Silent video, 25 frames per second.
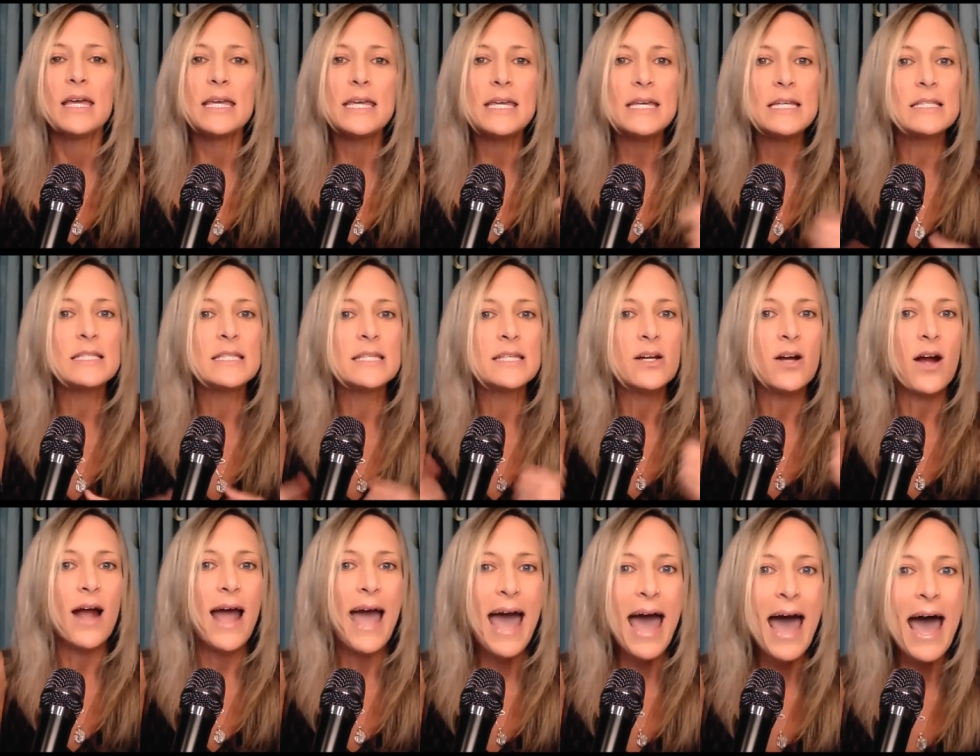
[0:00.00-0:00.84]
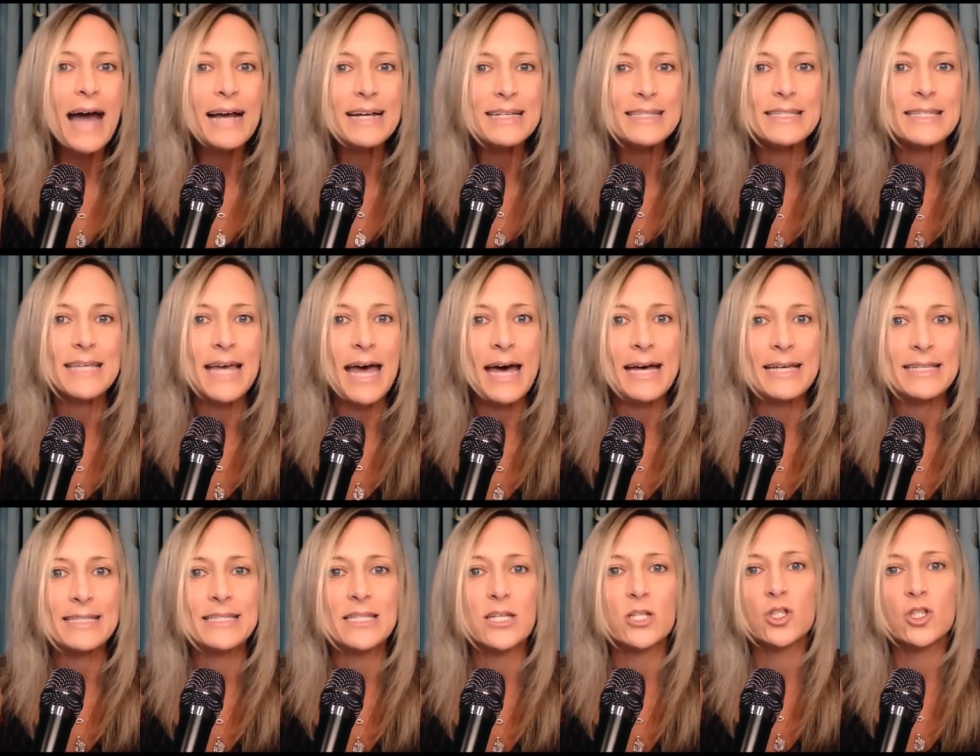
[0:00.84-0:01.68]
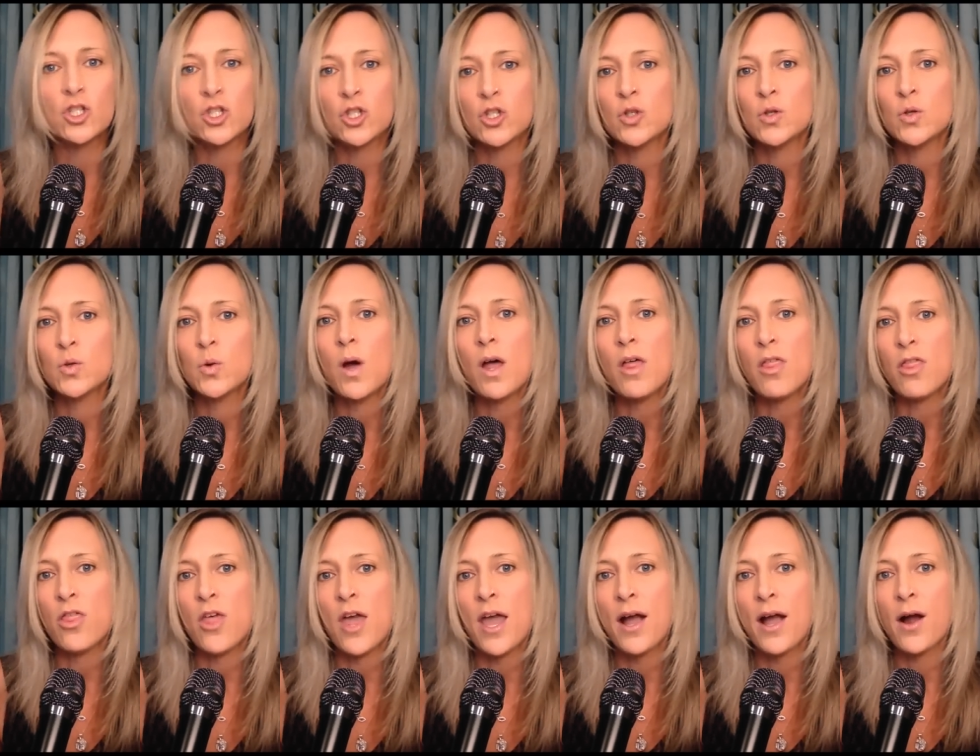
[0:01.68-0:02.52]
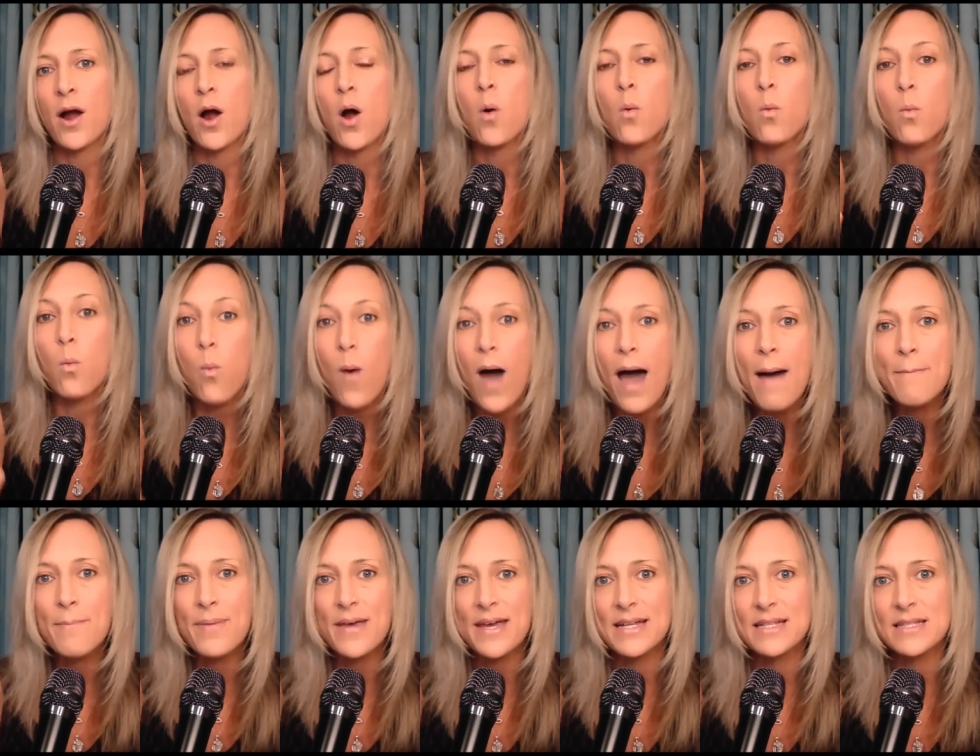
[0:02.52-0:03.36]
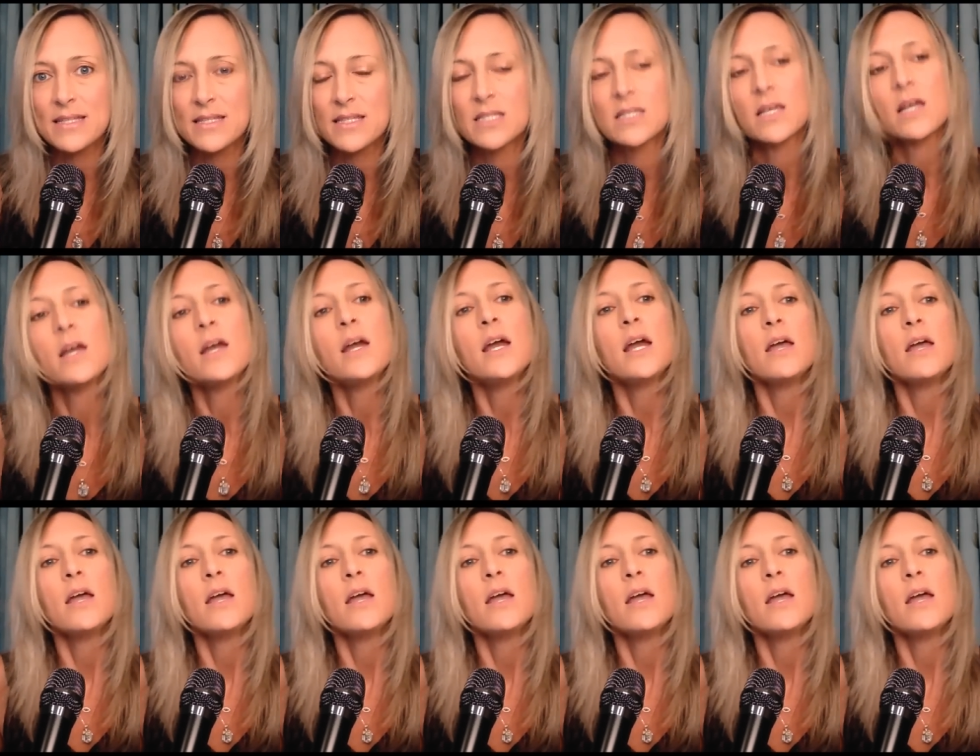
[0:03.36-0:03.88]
easier access to their weapons.